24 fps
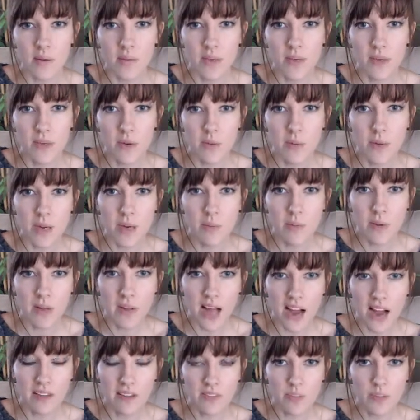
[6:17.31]
people
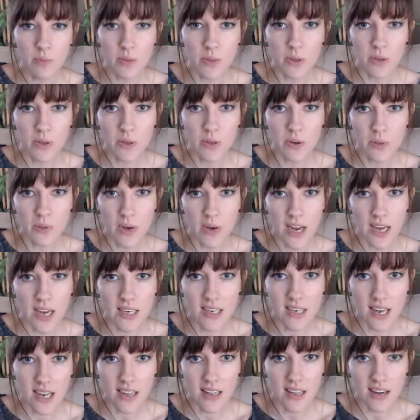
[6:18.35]
have to pull their weight,
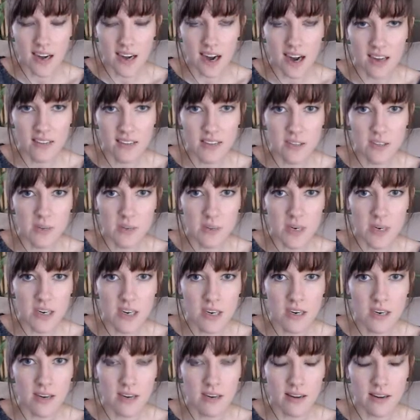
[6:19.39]
and there has to
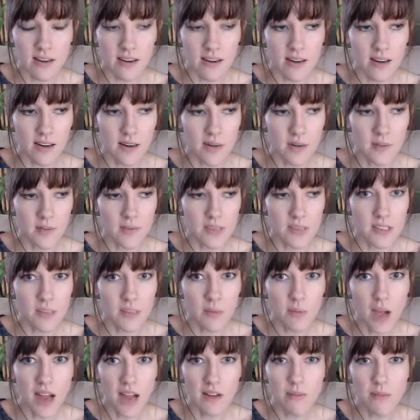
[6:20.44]
be some
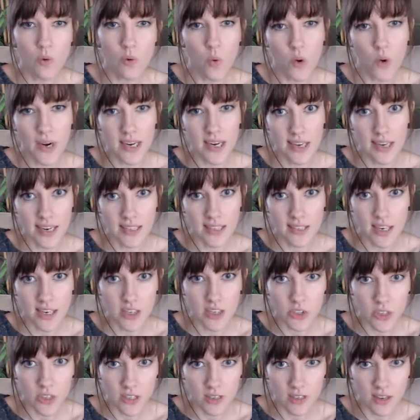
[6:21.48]
kind of
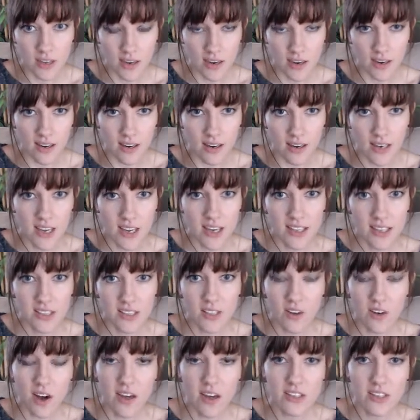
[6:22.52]
organization here. It's
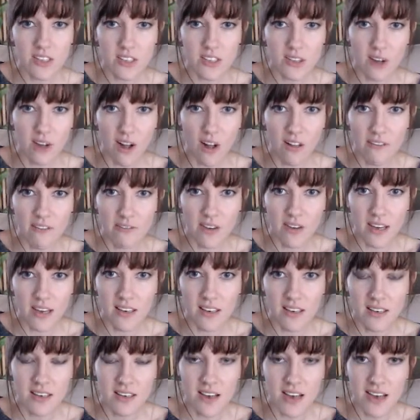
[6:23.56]
not just all fun
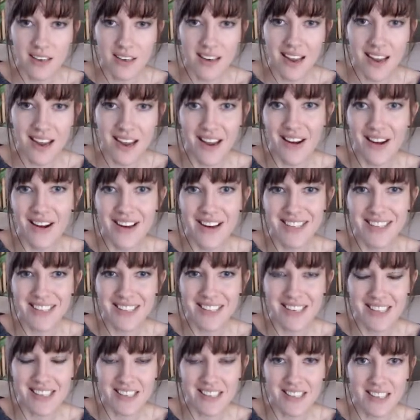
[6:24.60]
and chaos.
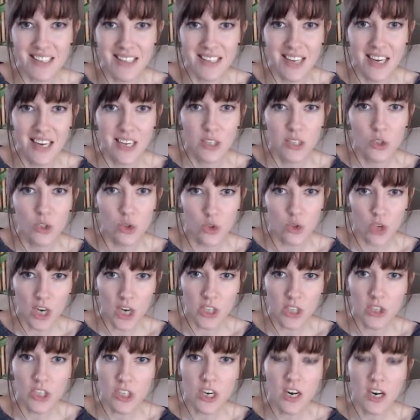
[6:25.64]
It's
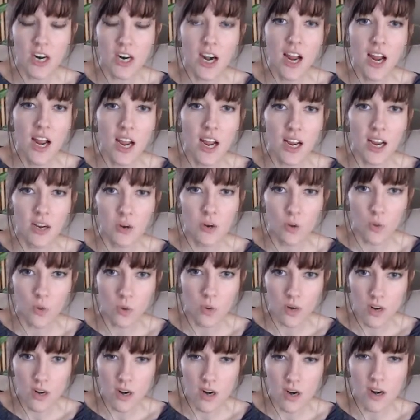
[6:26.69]
structure and
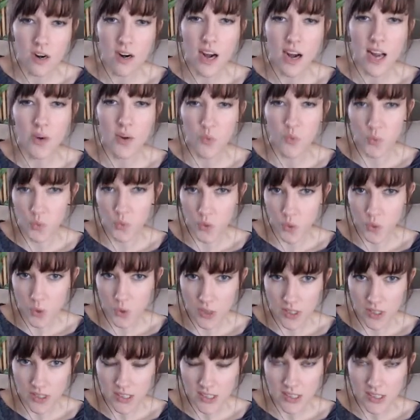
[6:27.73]
order and
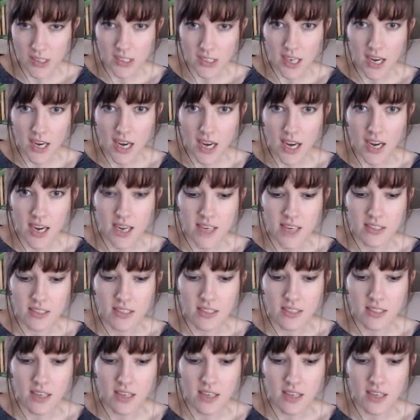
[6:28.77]
rules. And